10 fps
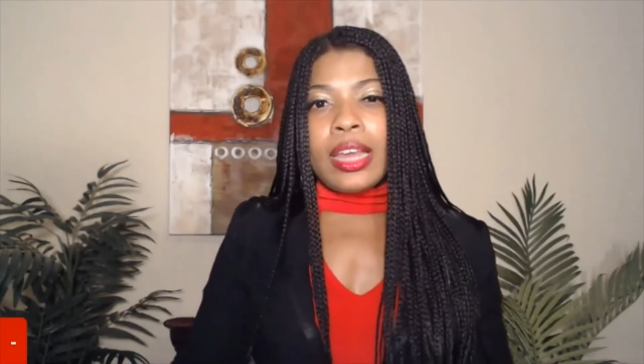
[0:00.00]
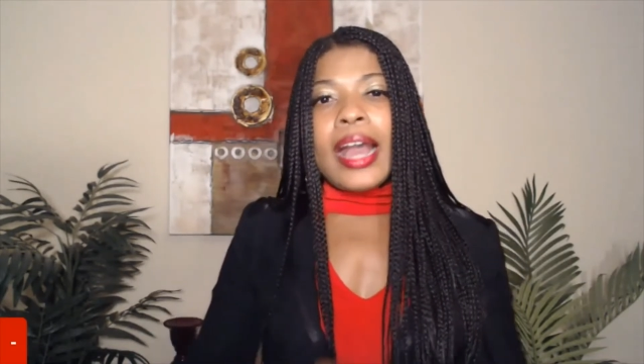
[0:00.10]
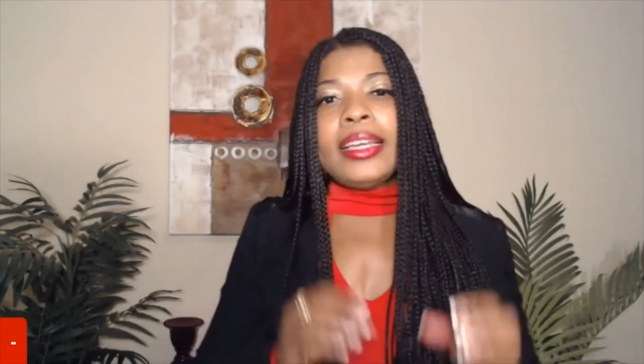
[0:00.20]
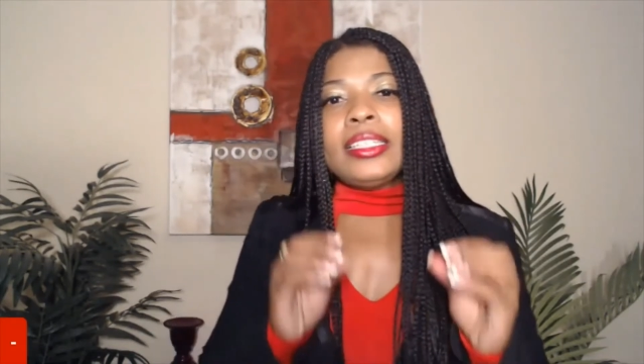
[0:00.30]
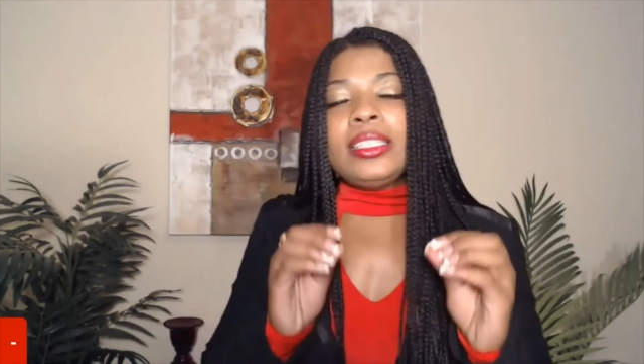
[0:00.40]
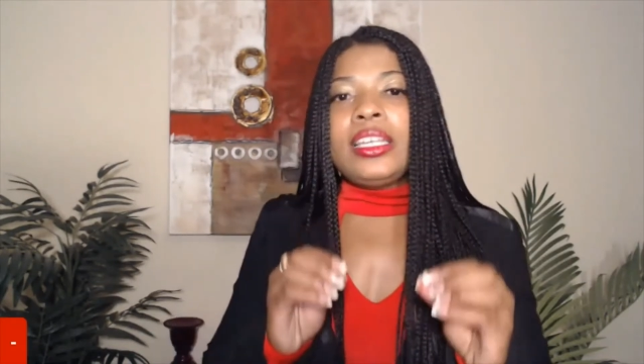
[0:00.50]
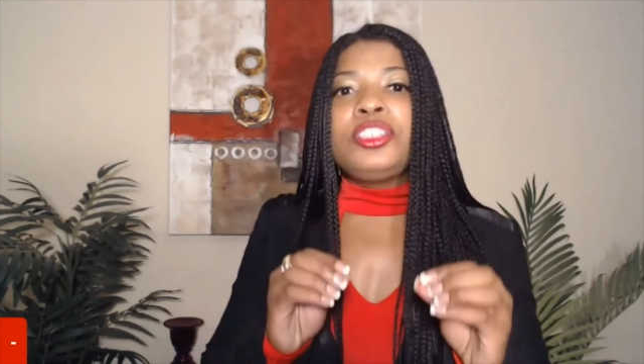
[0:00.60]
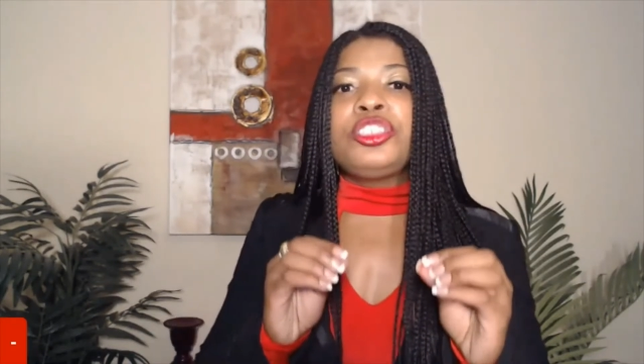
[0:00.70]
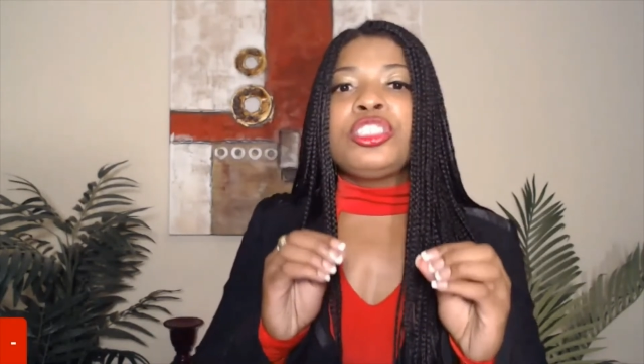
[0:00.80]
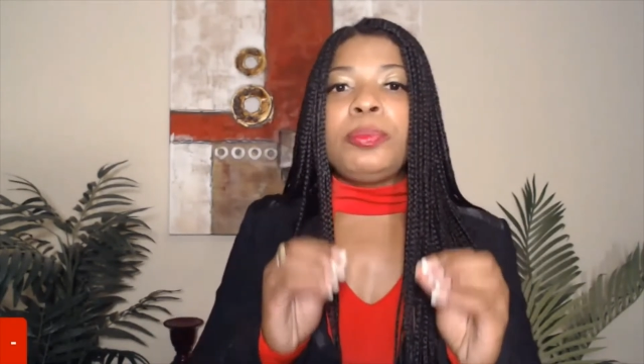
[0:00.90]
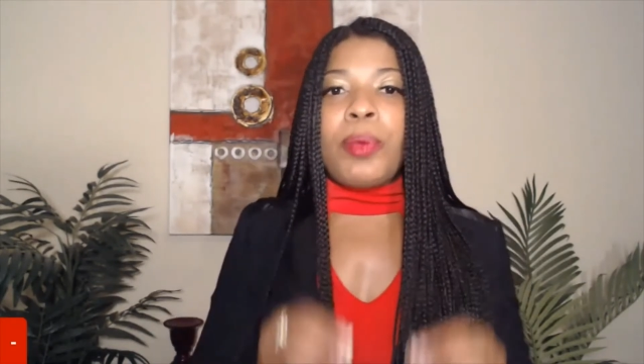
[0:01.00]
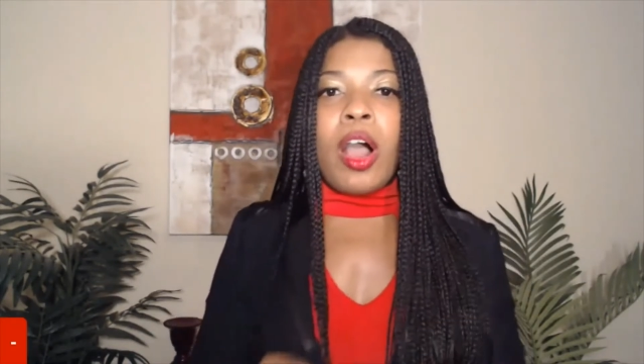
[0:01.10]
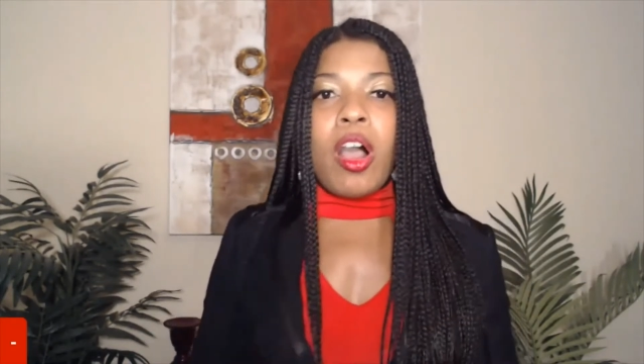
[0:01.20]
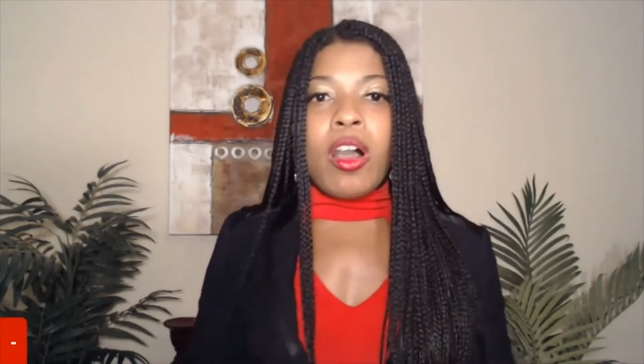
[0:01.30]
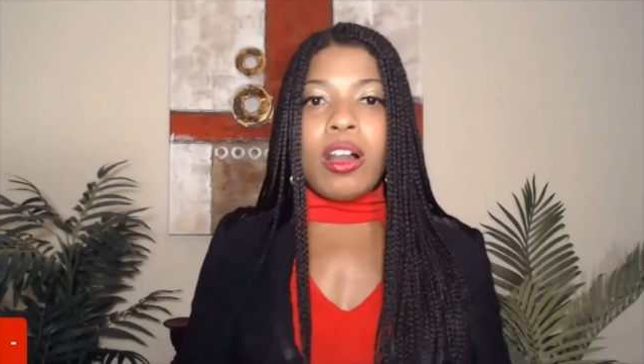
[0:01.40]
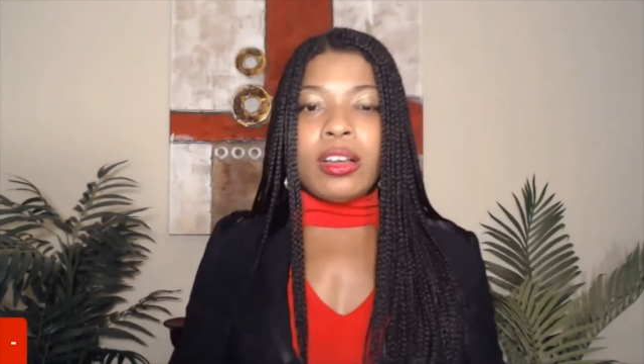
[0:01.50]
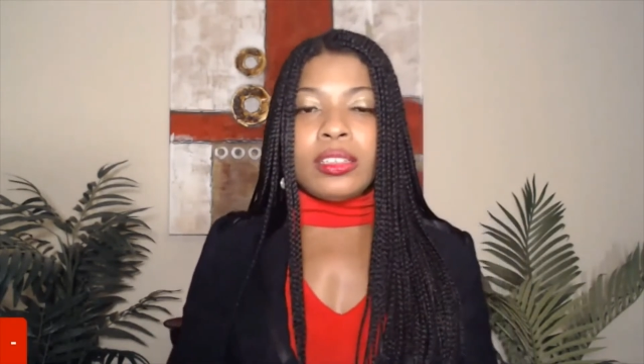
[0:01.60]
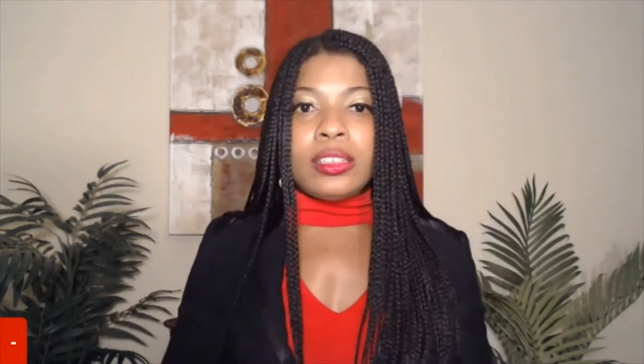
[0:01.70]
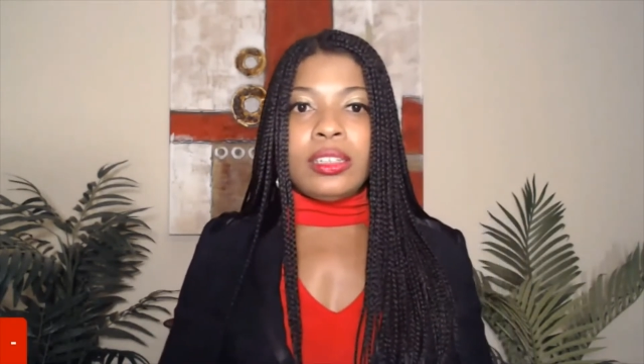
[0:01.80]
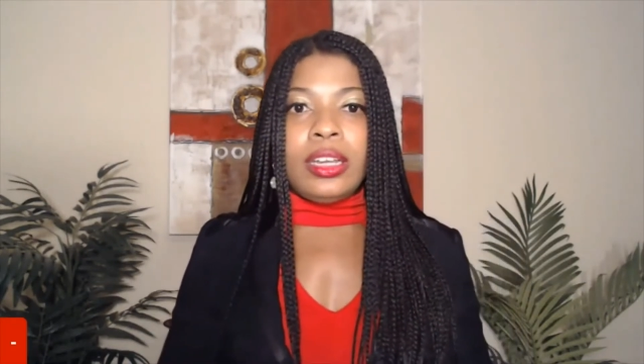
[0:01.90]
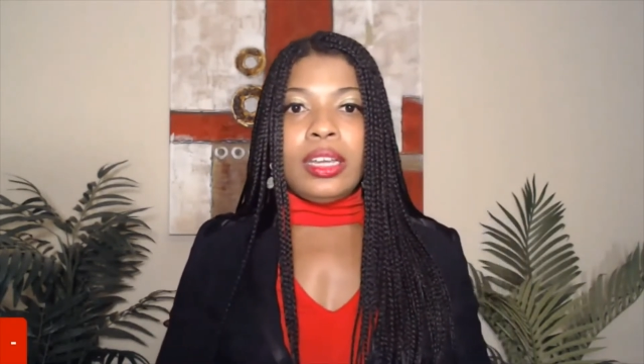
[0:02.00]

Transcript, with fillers: I intentionally paused